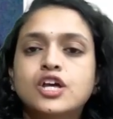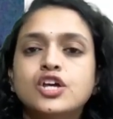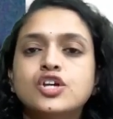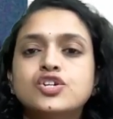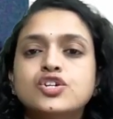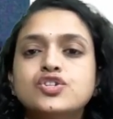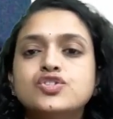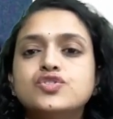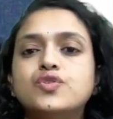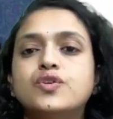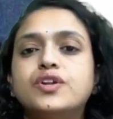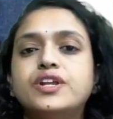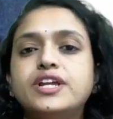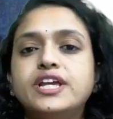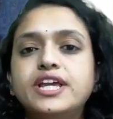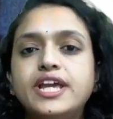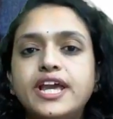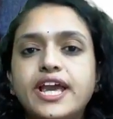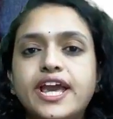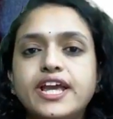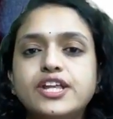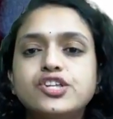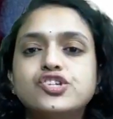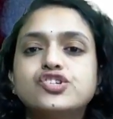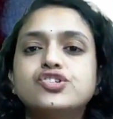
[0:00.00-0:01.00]
So
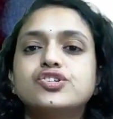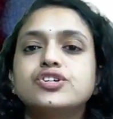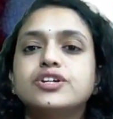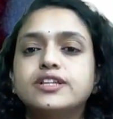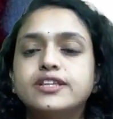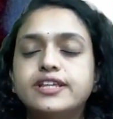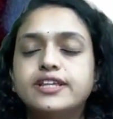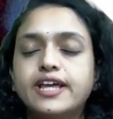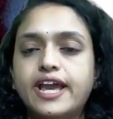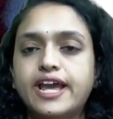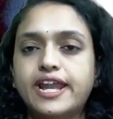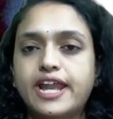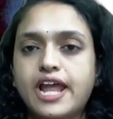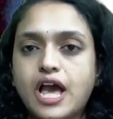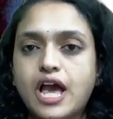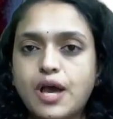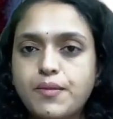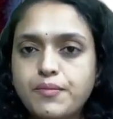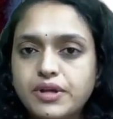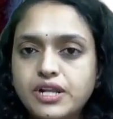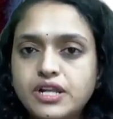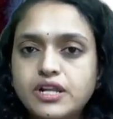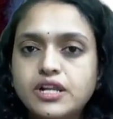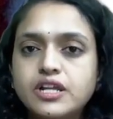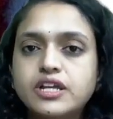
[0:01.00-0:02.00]
re-etch the
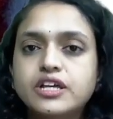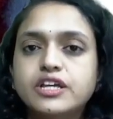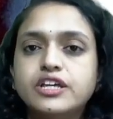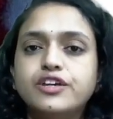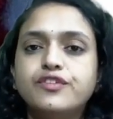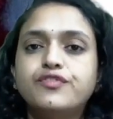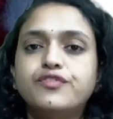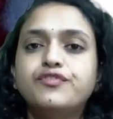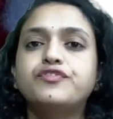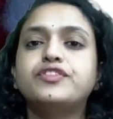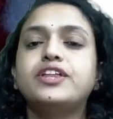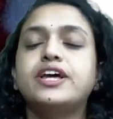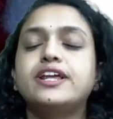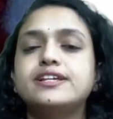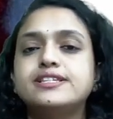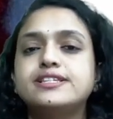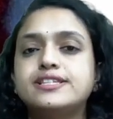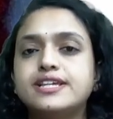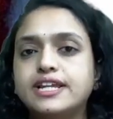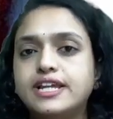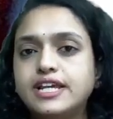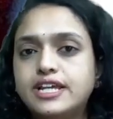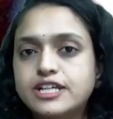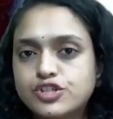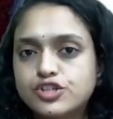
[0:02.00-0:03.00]
enamel if there is
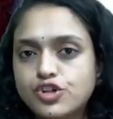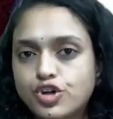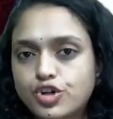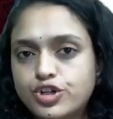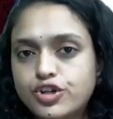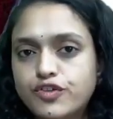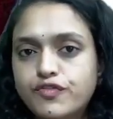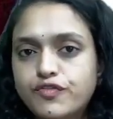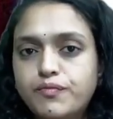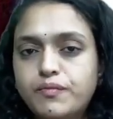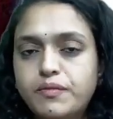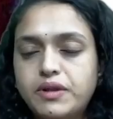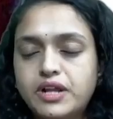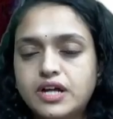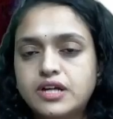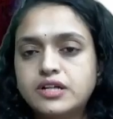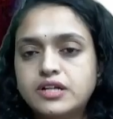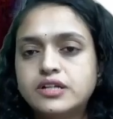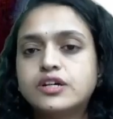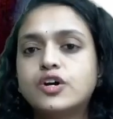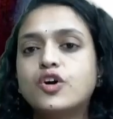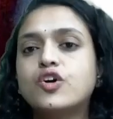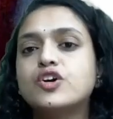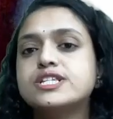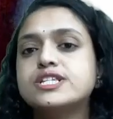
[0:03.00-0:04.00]
any sort of blood
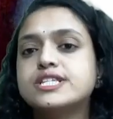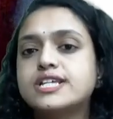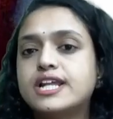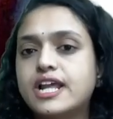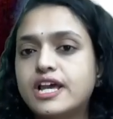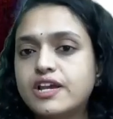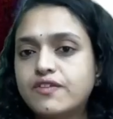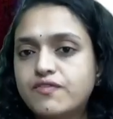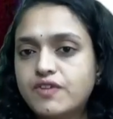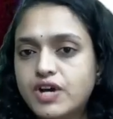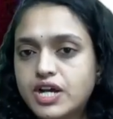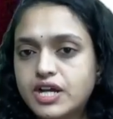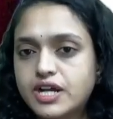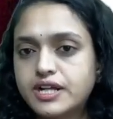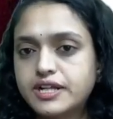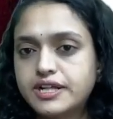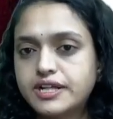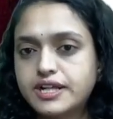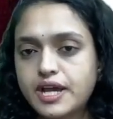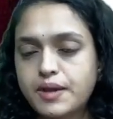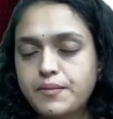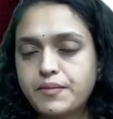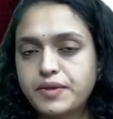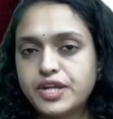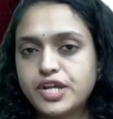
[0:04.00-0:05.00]
or saliva
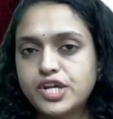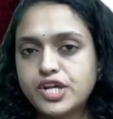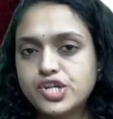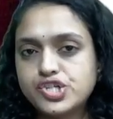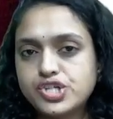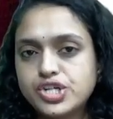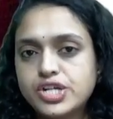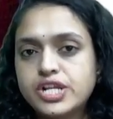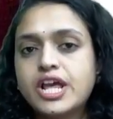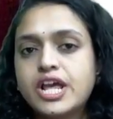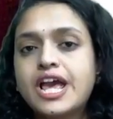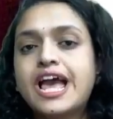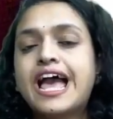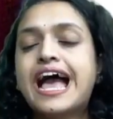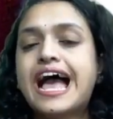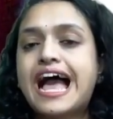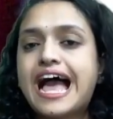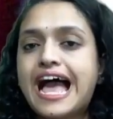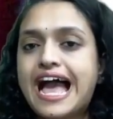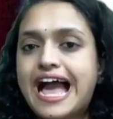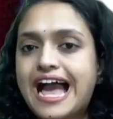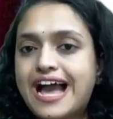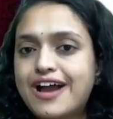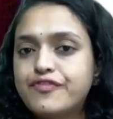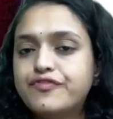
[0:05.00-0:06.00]
contamination
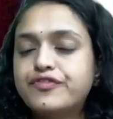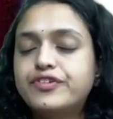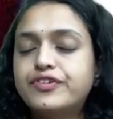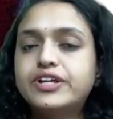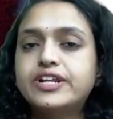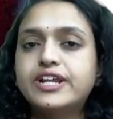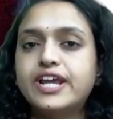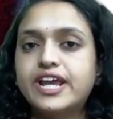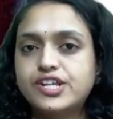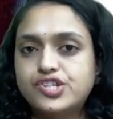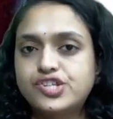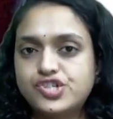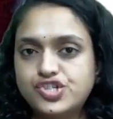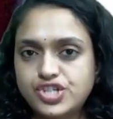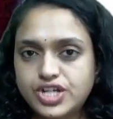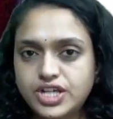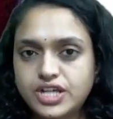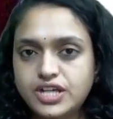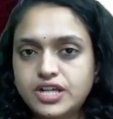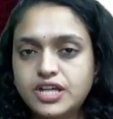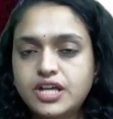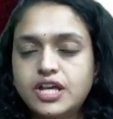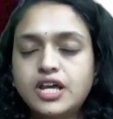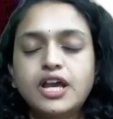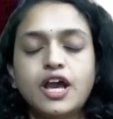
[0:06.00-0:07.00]
after
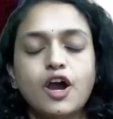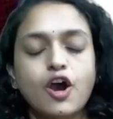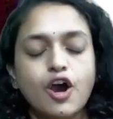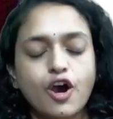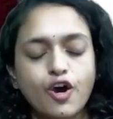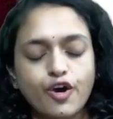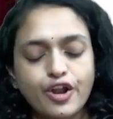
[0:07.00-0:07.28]
etching or